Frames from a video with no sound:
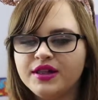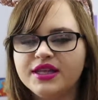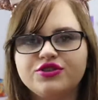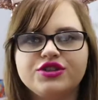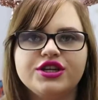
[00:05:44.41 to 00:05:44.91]

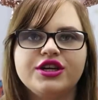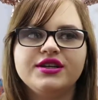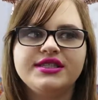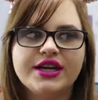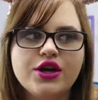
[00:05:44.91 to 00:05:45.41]
literature
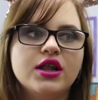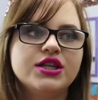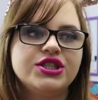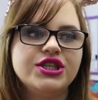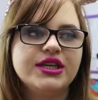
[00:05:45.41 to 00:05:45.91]
and
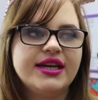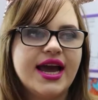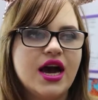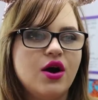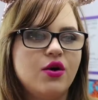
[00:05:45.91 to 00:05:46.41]
technology and
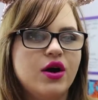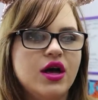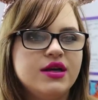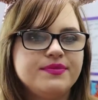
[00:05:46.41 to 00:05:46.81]
how